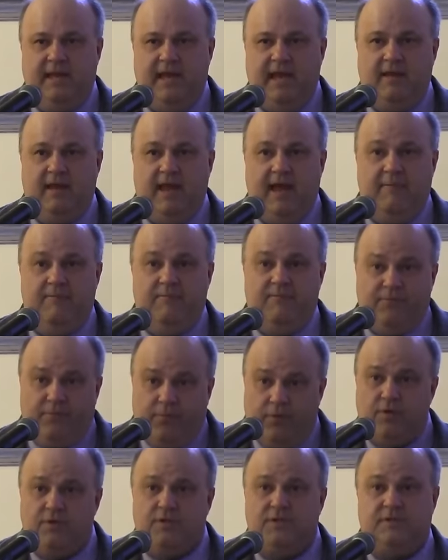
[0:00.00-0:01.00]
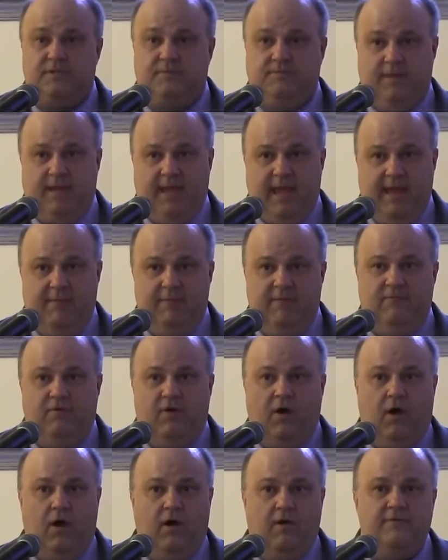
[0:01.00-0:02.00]
DNA Lab first became
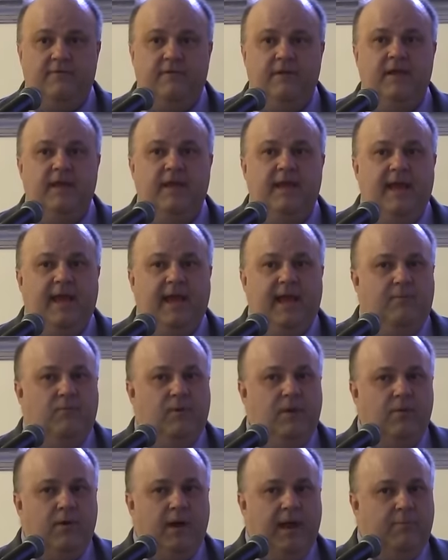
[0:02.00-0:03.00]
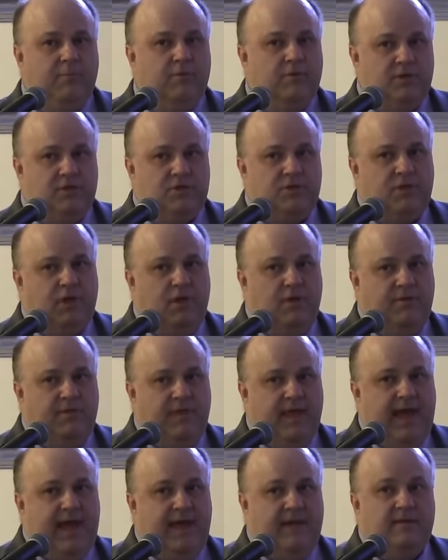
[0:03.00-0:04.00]
involved, and we were able to show
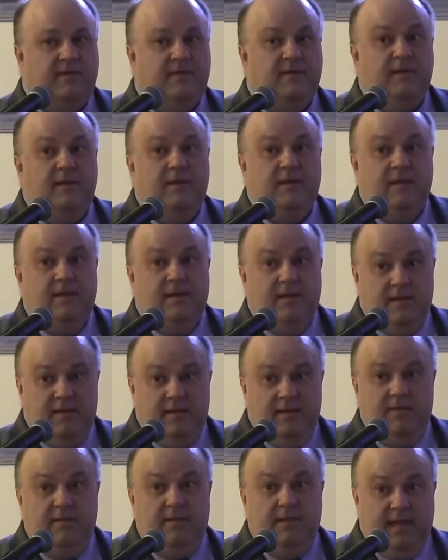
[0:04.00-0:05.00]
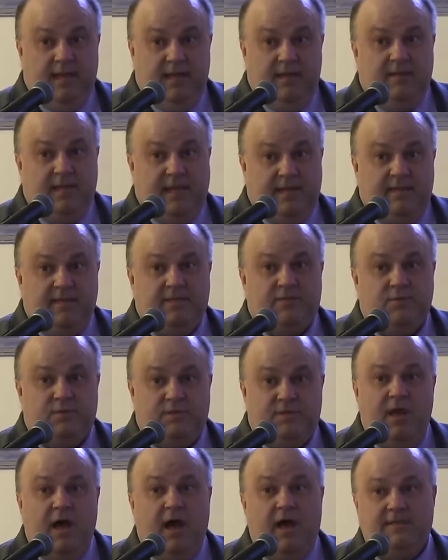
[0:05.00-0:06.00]
that that this
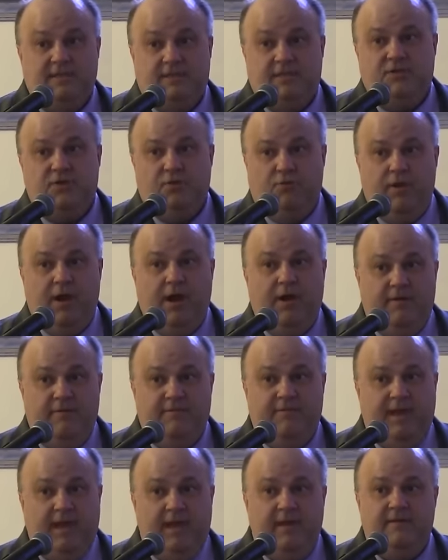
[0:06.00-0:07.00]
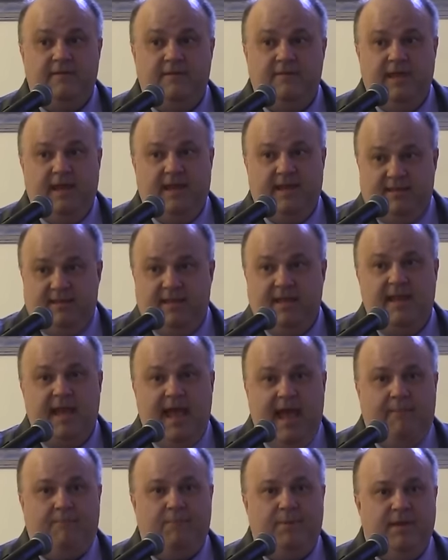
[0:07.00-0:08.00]
was not such a rare event, that it did
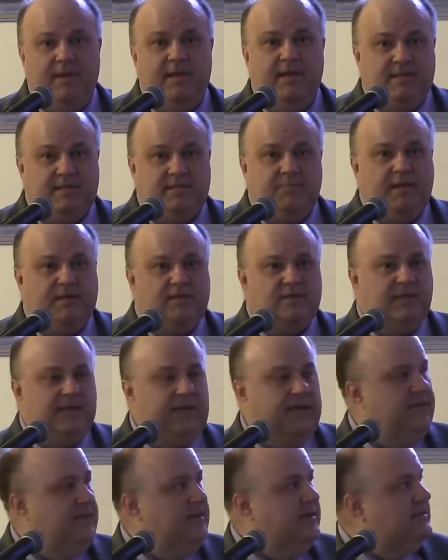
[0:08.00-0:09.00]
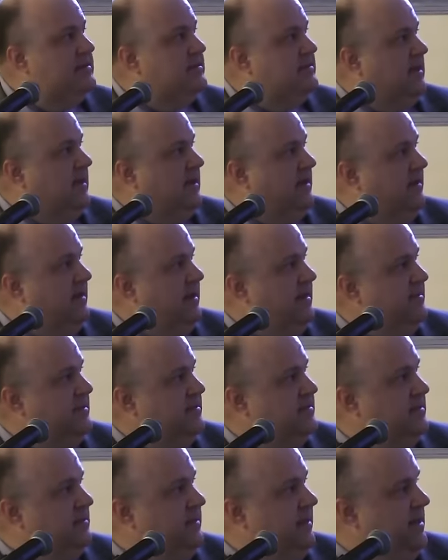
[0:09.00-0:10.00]
happen, especially in this, uh, in
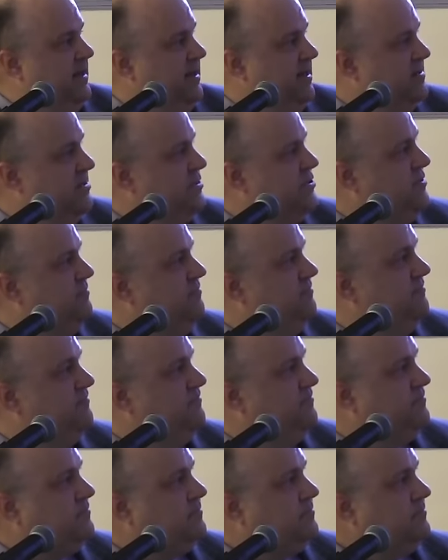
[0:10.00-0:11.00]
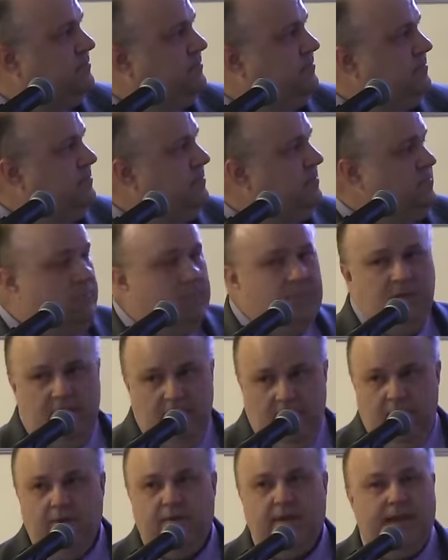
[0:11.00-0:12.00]
this lineage.
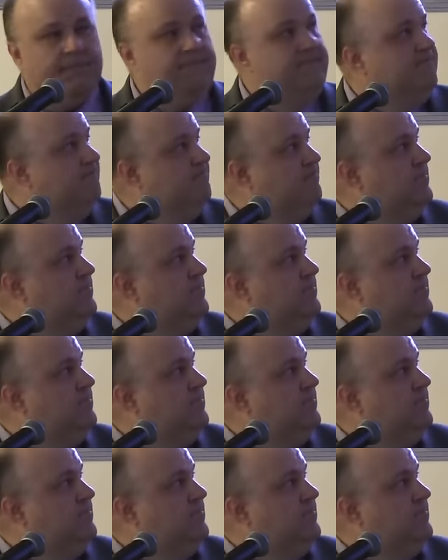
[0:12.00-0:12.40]
Okay.